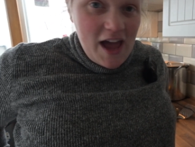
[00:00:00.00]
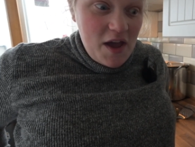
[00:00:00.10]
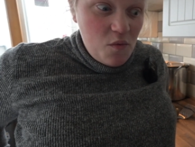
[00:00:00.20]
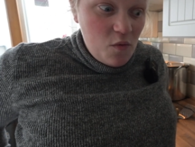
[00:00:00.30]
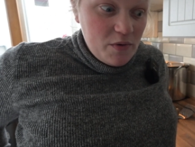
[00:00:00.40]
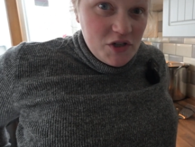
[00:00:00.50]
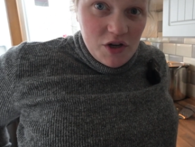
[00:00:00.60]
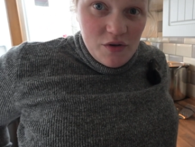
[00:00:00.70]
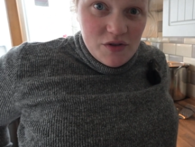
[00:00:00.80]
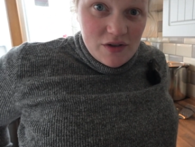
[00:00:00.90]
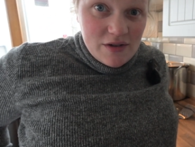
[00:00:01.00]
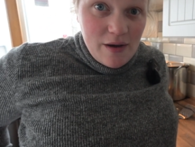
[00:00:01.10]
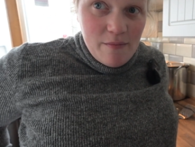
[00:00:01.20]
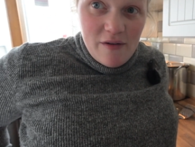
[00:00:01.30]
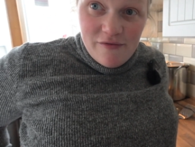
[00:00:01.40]
it will produce
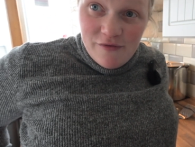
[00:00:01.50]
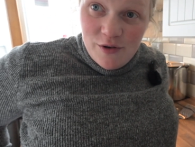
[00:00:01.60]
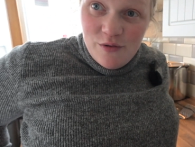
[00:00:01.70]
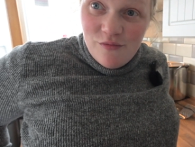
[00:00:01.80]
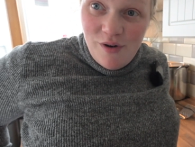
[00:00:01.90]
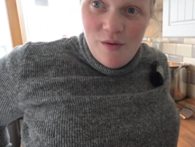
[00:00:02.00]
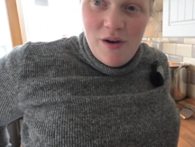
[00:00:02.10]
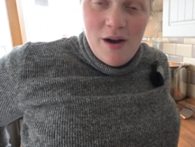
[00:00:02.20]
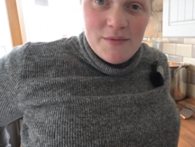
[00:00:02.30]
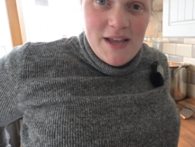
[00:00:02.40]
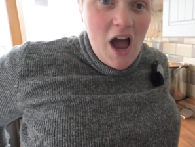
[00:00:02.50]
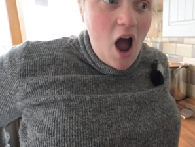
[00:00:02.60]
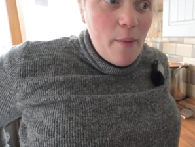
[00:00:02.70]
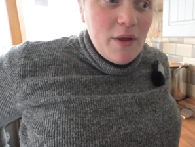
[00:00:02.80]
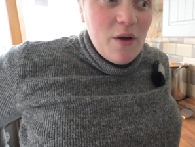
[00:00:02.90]
some fruit roll-ups.
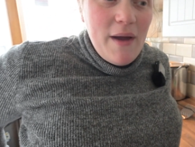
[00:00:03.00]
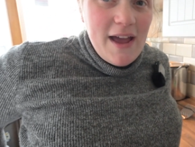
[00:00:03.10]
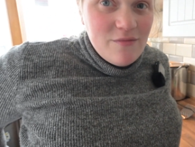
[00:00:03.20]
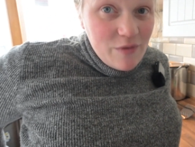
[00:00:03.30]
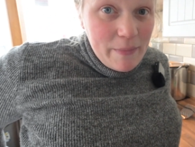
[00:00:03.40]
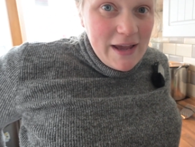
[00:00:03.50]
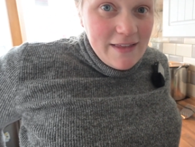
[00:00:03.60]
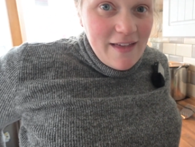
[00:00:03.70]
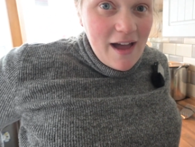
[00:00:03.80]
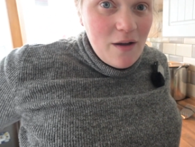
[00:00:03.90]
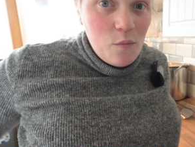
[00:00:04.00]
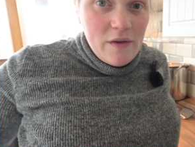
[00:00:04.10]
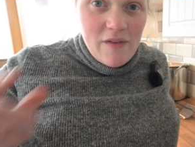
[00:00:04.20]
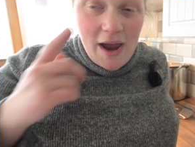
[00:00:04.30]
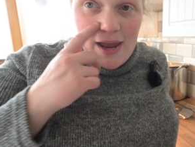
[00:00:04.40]
I'm going to go ahead and repeat that
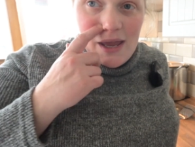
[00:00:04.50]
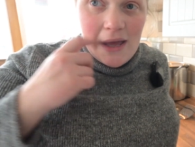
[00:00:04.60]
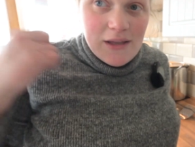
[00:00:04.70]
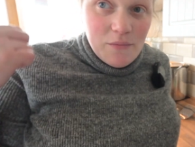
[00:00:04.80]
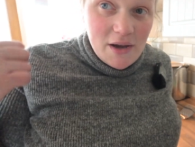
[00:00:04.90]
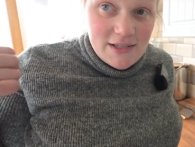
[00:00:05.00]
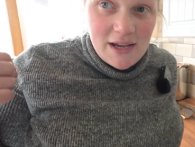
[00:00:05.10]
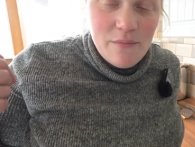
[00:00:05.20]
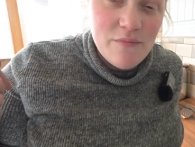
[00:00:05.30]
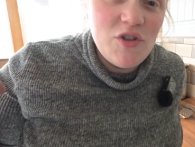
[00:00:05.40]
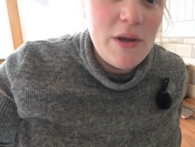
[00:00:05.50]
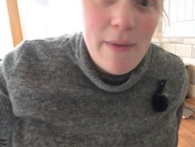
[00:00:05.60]
with my second sheet